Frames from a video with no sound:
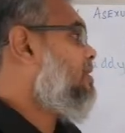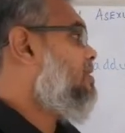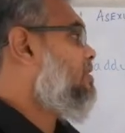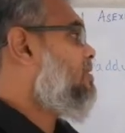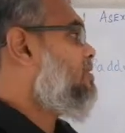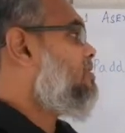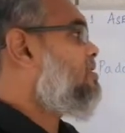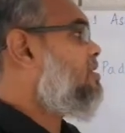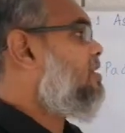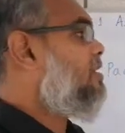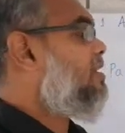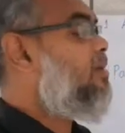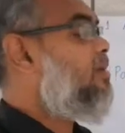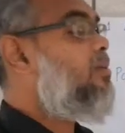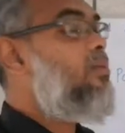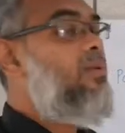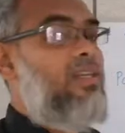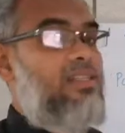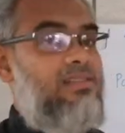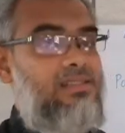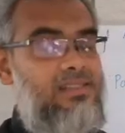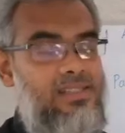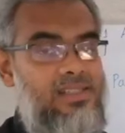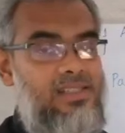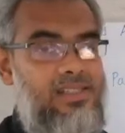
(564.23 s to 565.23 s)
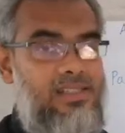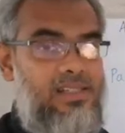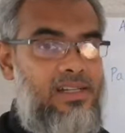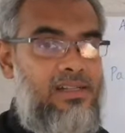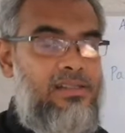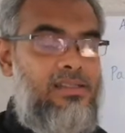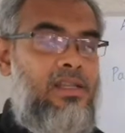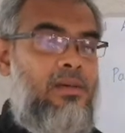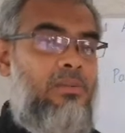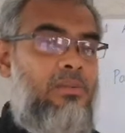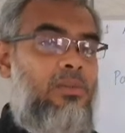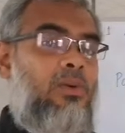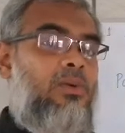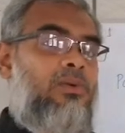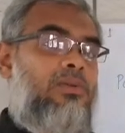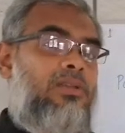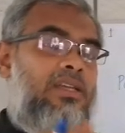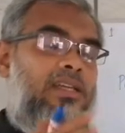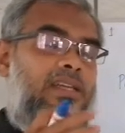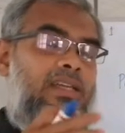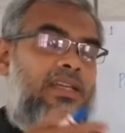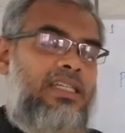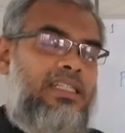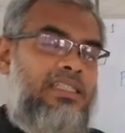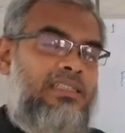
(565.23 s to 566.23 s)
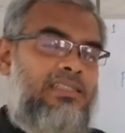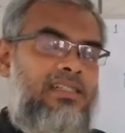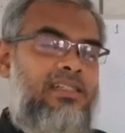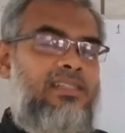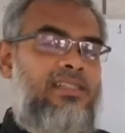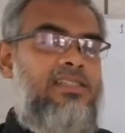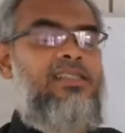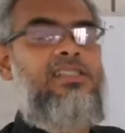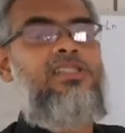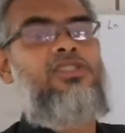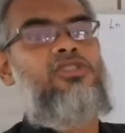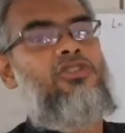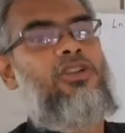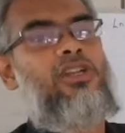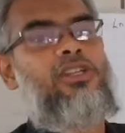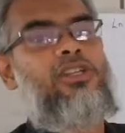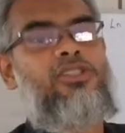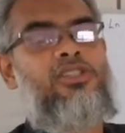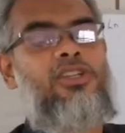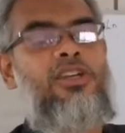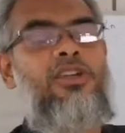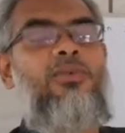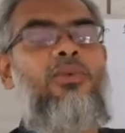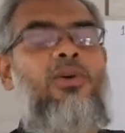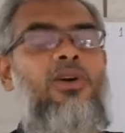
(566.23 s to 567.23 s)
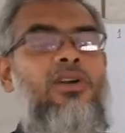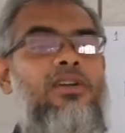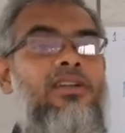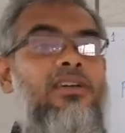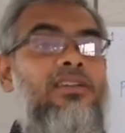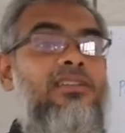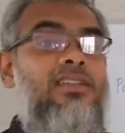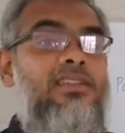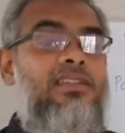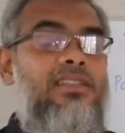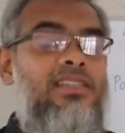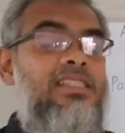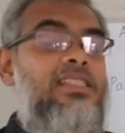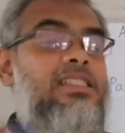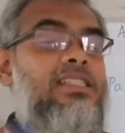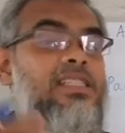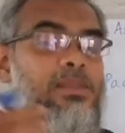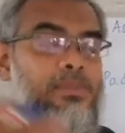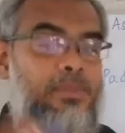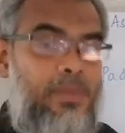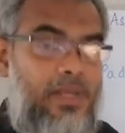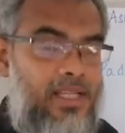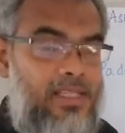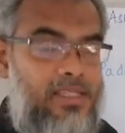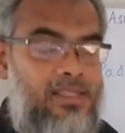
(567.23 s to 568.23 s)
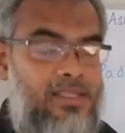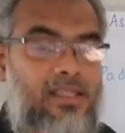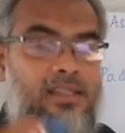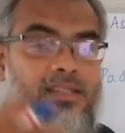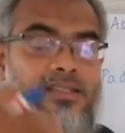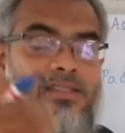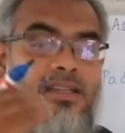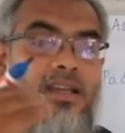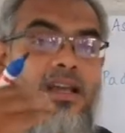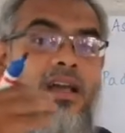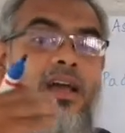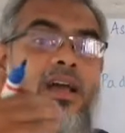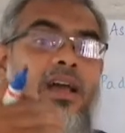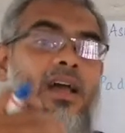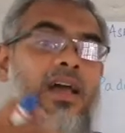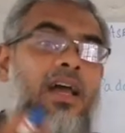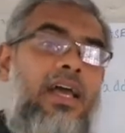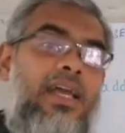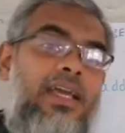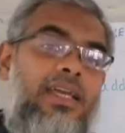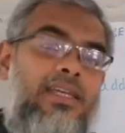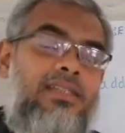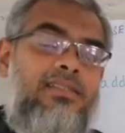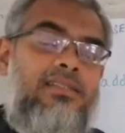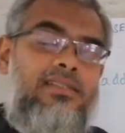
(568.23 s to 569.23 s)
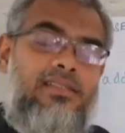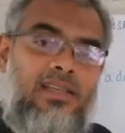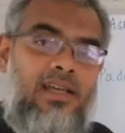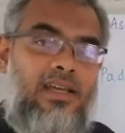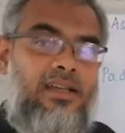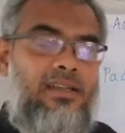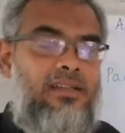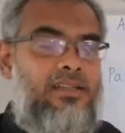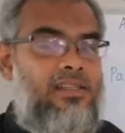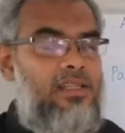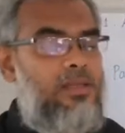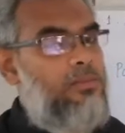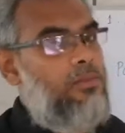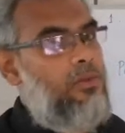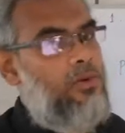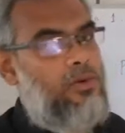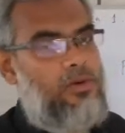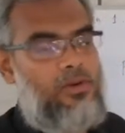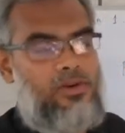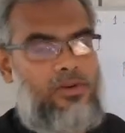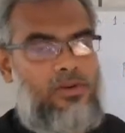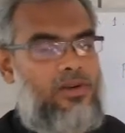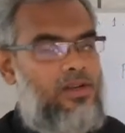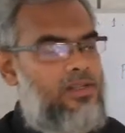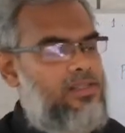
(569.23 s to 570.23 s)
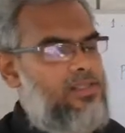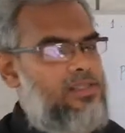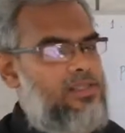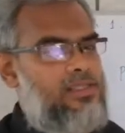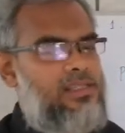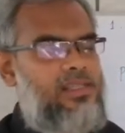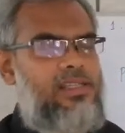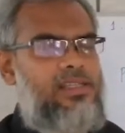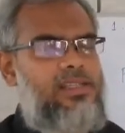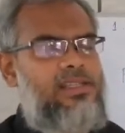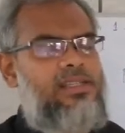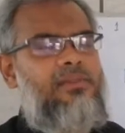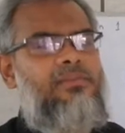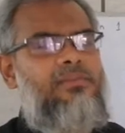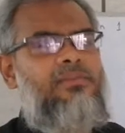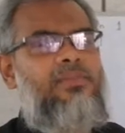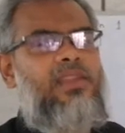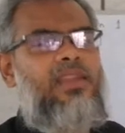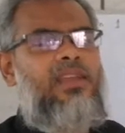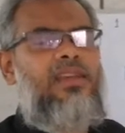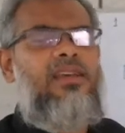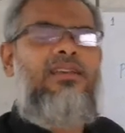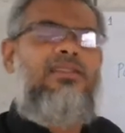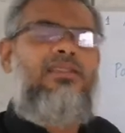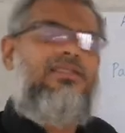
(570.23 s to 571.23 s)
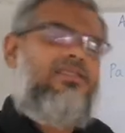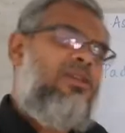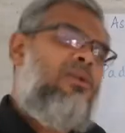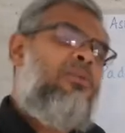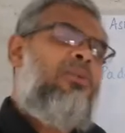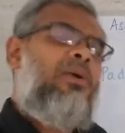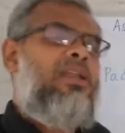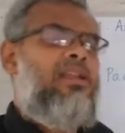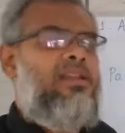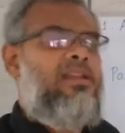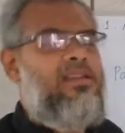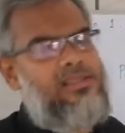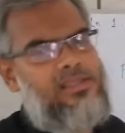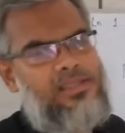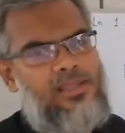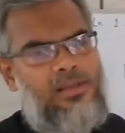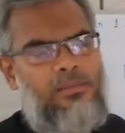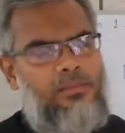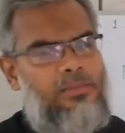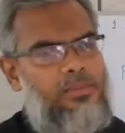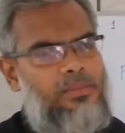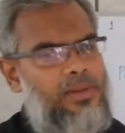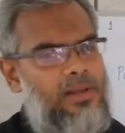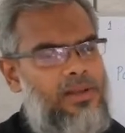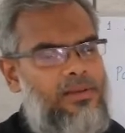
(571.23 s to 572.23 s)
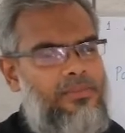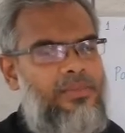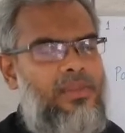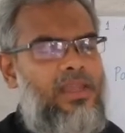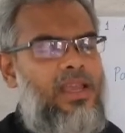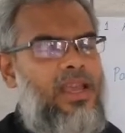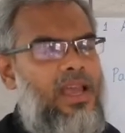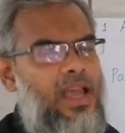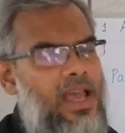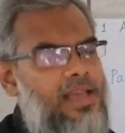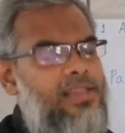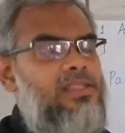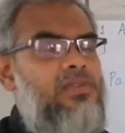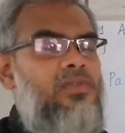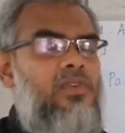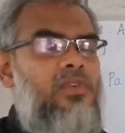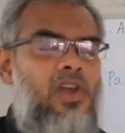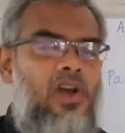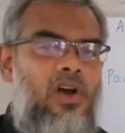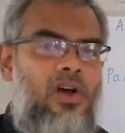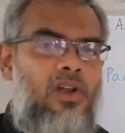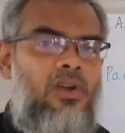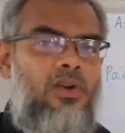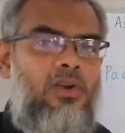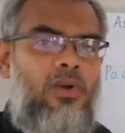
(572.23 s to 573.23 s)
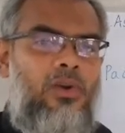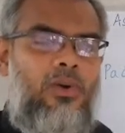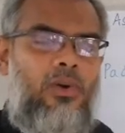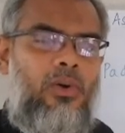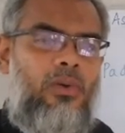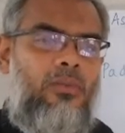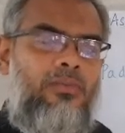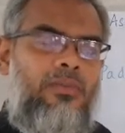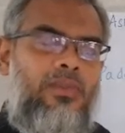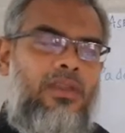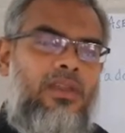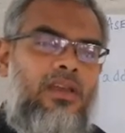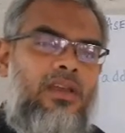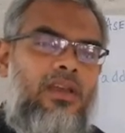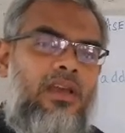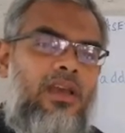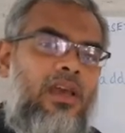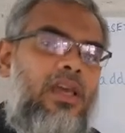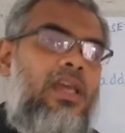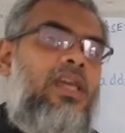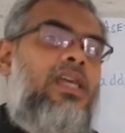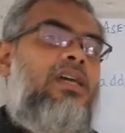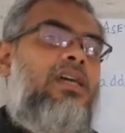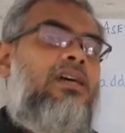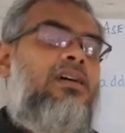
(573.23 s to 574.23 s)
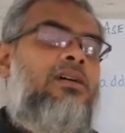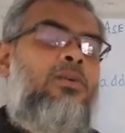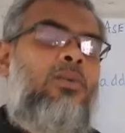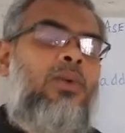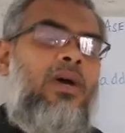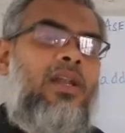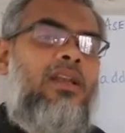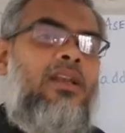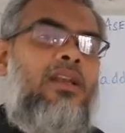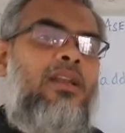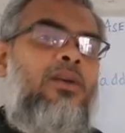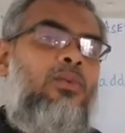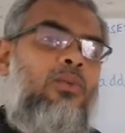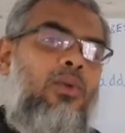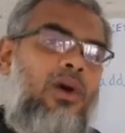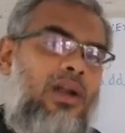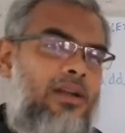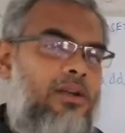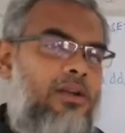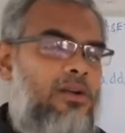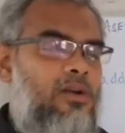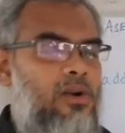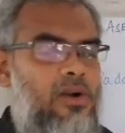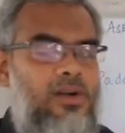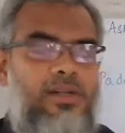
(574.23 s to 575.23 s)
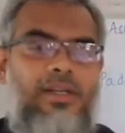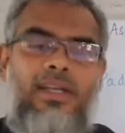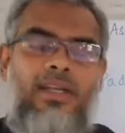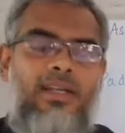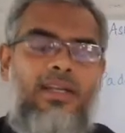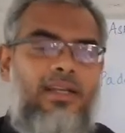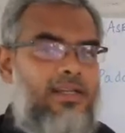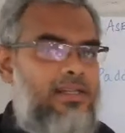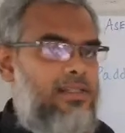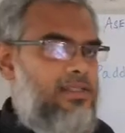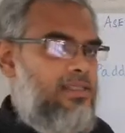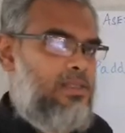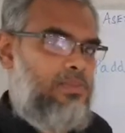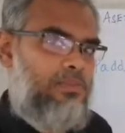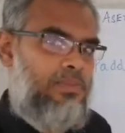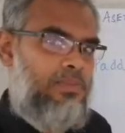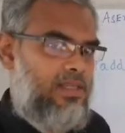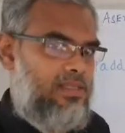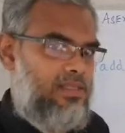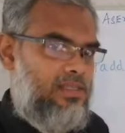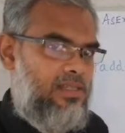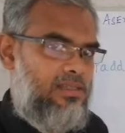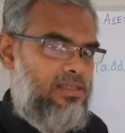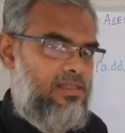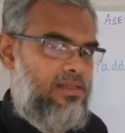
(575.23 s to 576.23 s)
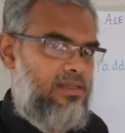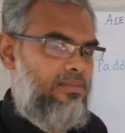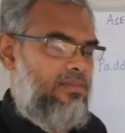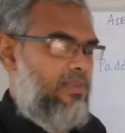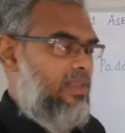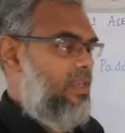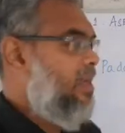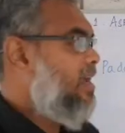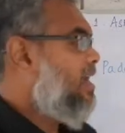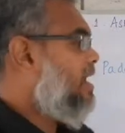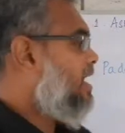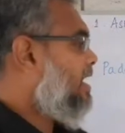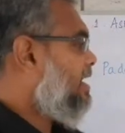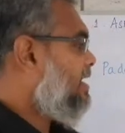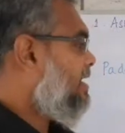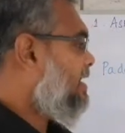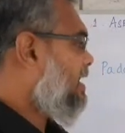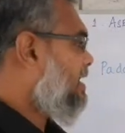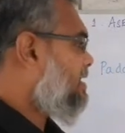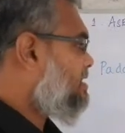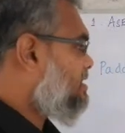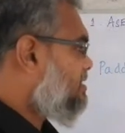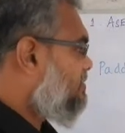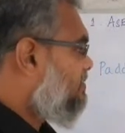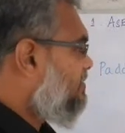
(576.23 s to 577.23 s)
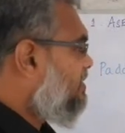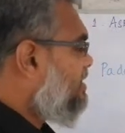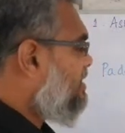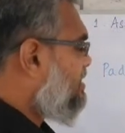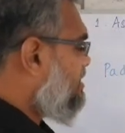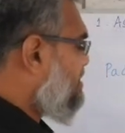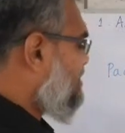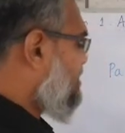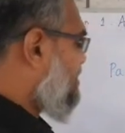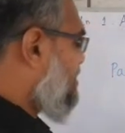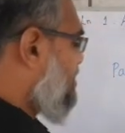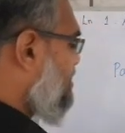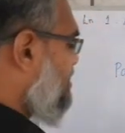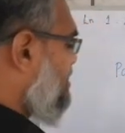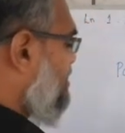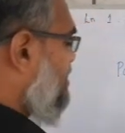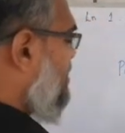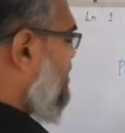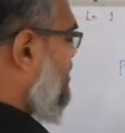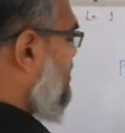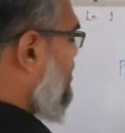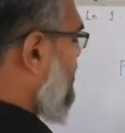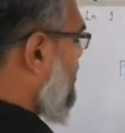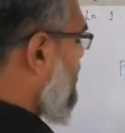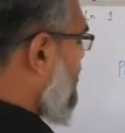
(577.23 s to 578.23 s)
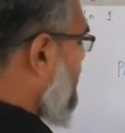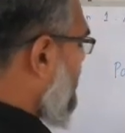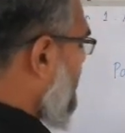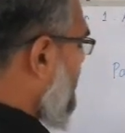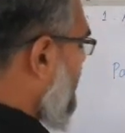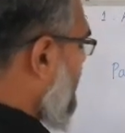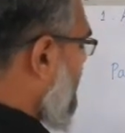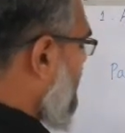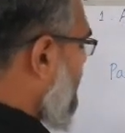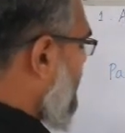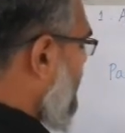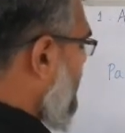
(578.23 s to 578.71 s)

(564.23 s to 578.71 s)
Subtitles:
So now let's discuss about the internal structure. What are the things present inside the monocot seed? So very simple. As we all know, here only one cotyledon is present. And as we discussed earlier,